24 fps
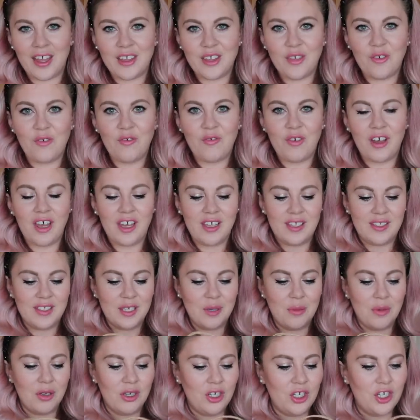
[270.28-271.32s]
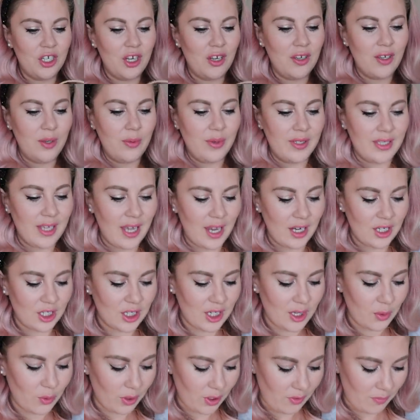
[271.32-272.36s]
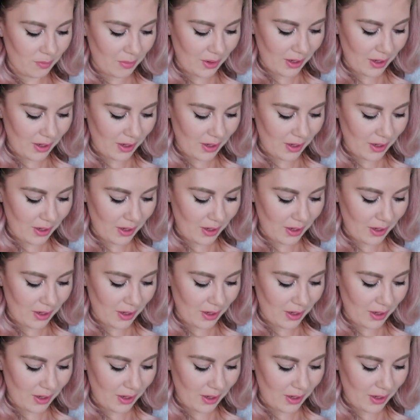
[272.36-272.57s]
And the first thing I'm going to show you is actually one of